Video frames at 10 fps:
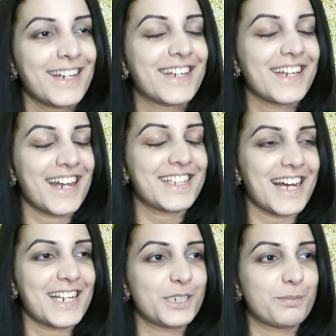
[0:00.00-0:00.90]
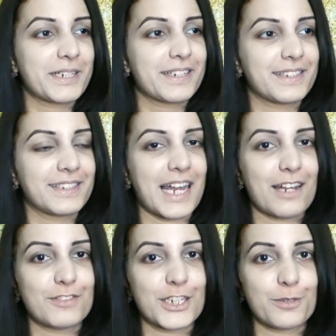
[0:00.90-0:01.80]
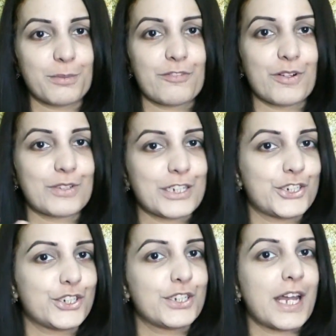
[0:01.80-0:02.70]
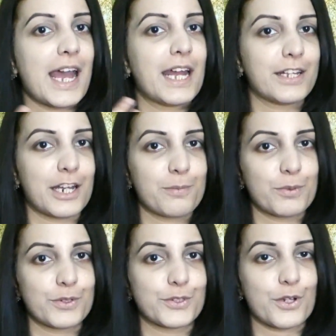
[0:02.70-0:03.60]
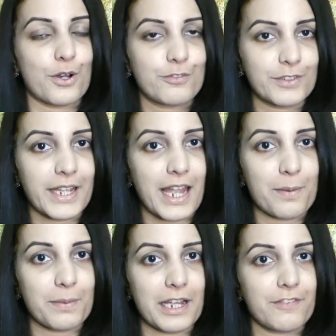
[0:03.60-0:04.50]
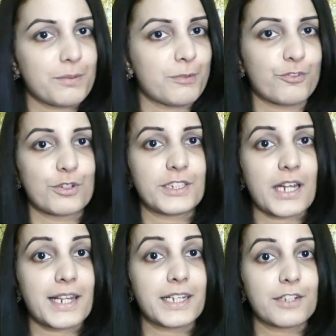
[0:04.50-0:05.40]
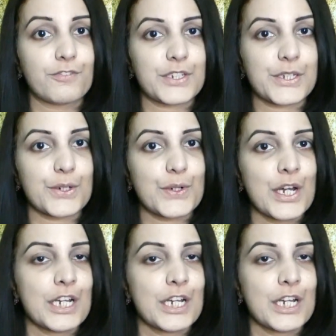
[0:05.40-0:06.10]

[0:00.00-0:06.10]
Yeah, that is because I've done my foundation and eyebrows off the camera even before starting the video